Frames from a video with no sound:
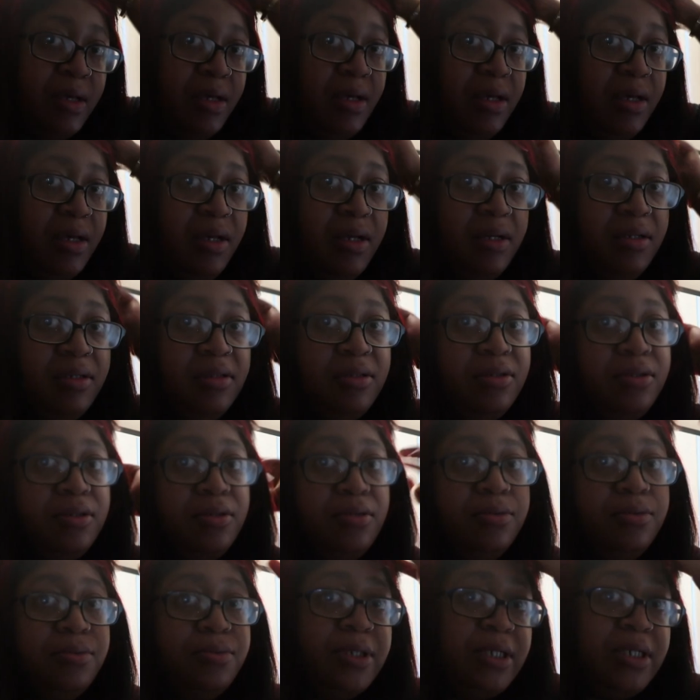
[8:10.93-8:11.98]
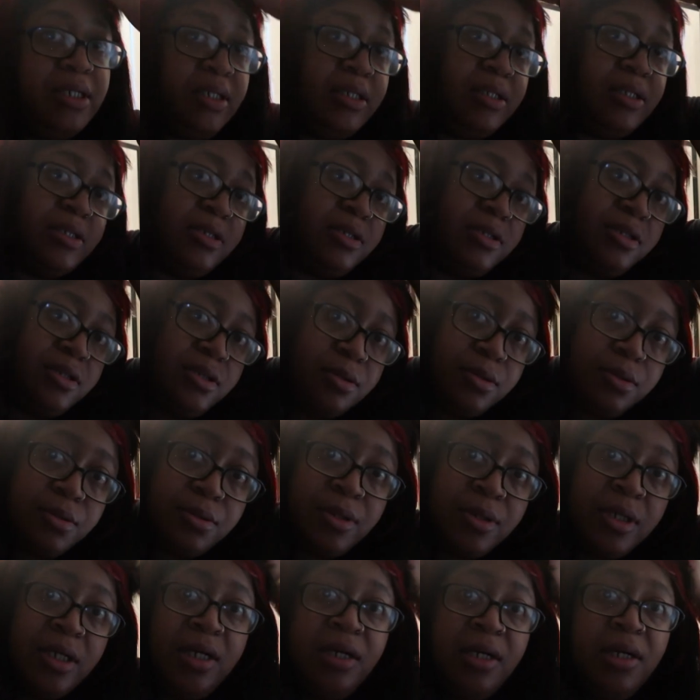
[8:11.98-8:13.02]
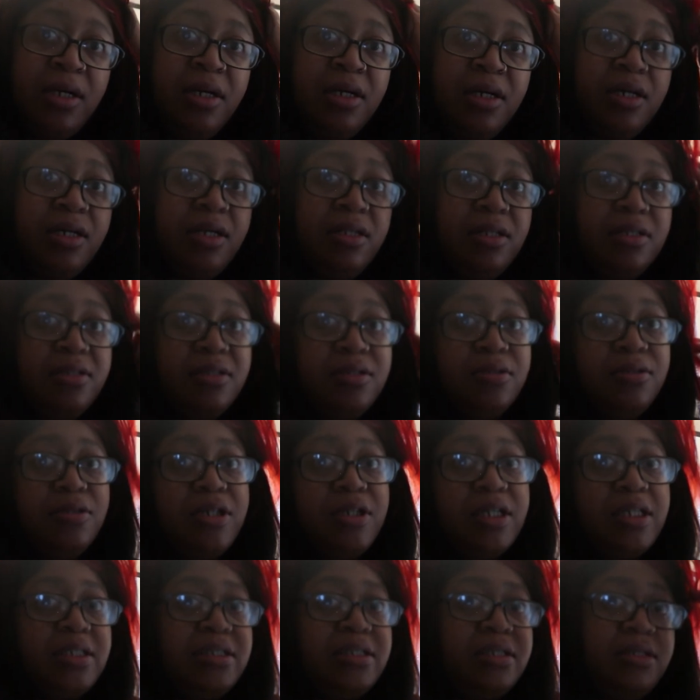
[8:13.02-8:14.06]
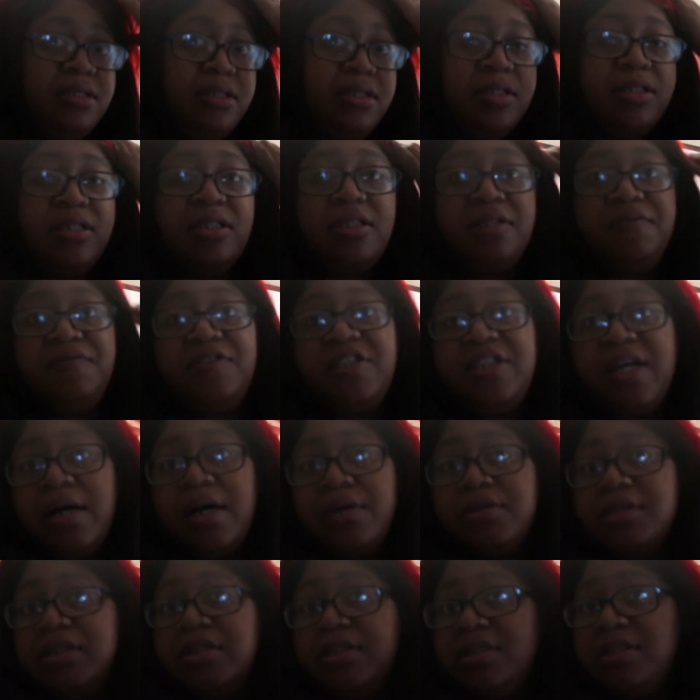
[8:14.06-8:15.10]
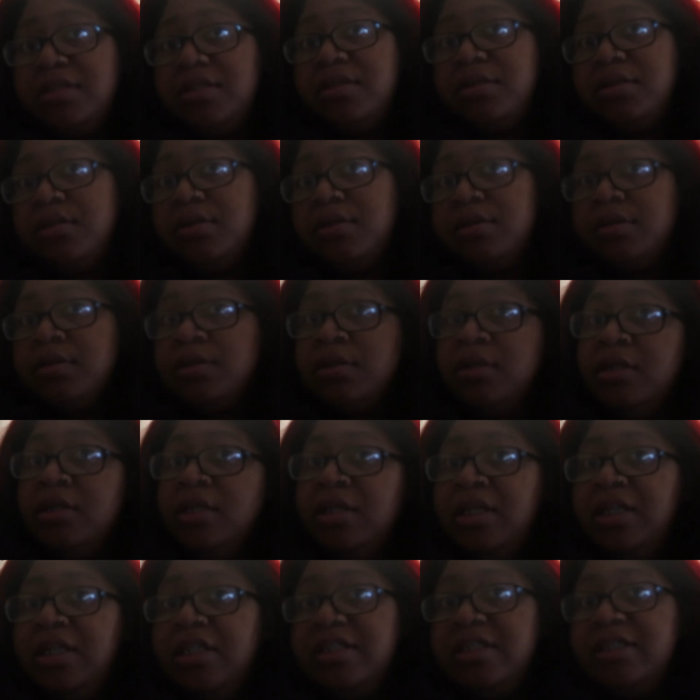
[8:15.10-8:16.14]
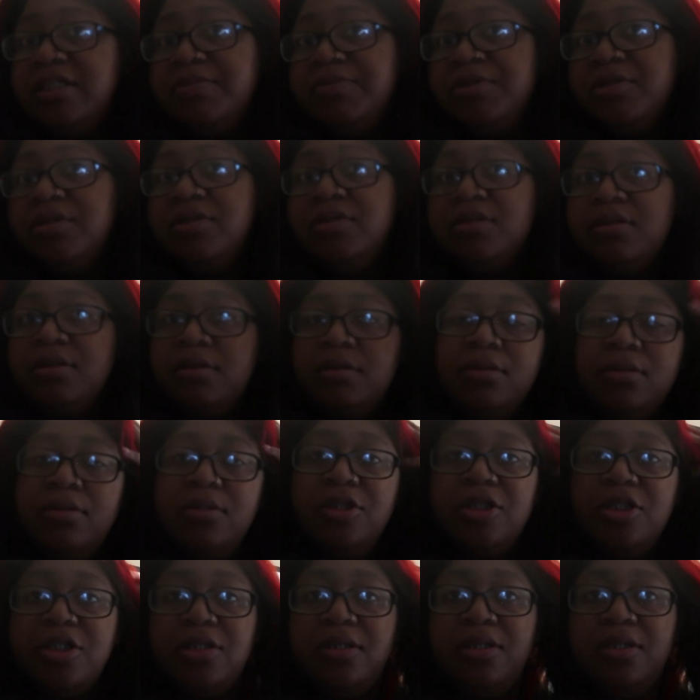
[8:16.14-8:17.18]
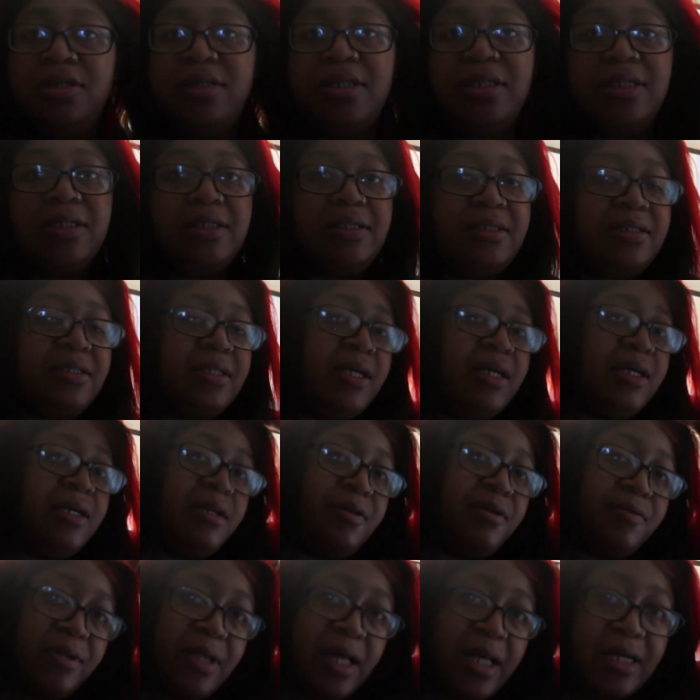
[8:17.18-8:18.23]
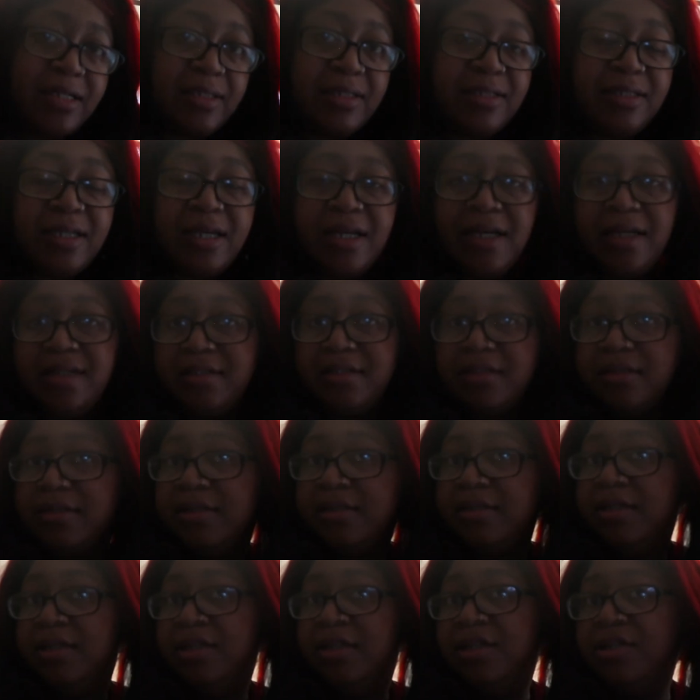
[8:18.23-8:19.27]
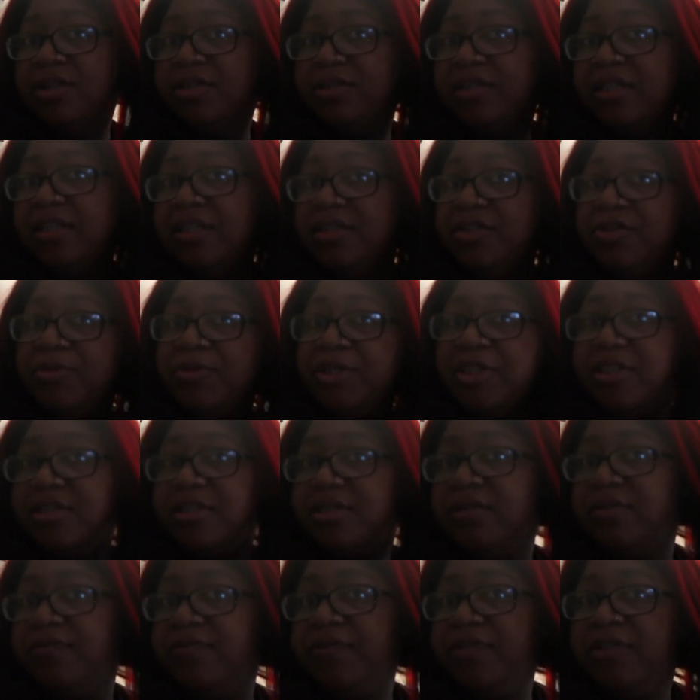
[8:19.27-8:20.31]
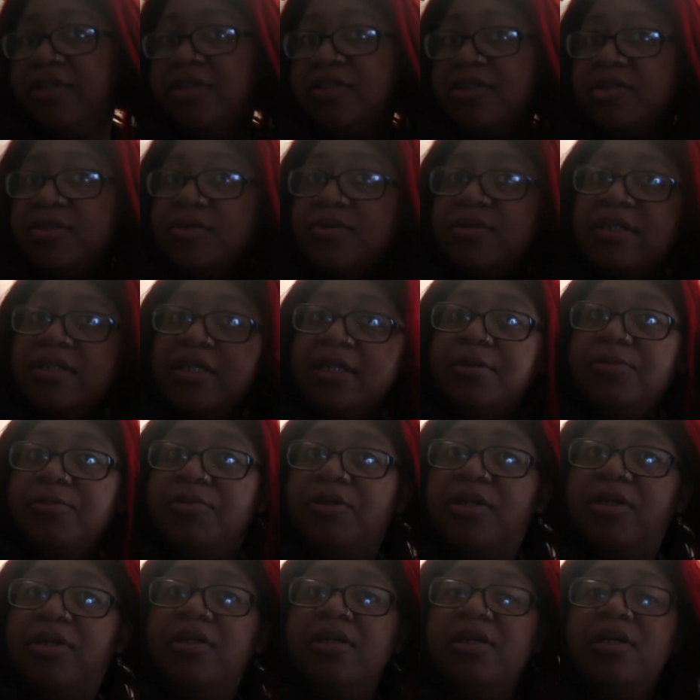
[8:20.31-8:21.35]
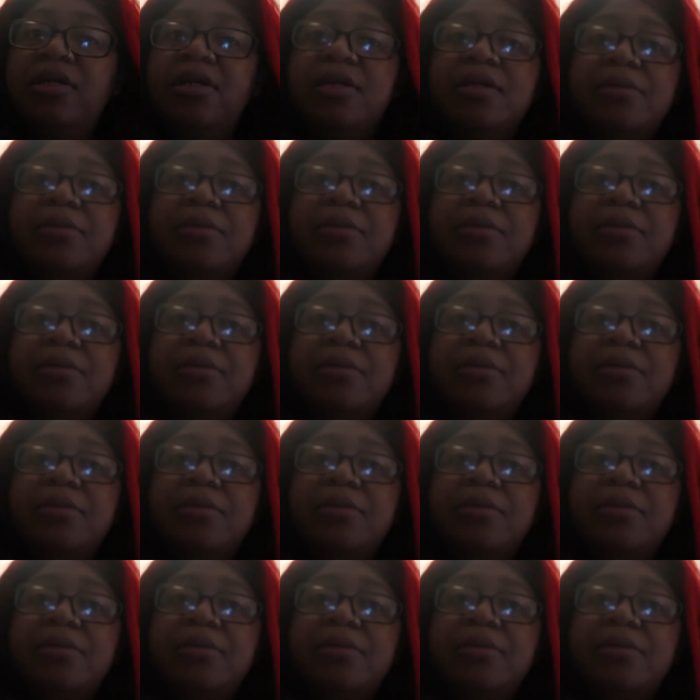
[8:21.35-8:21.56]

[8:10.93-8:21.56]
and do what I need to do. Hair looks a little crazy. Like I said, I've showered, just been chilling. Like I said, a relaxed day too. So I didn't do much for this Tuesday, but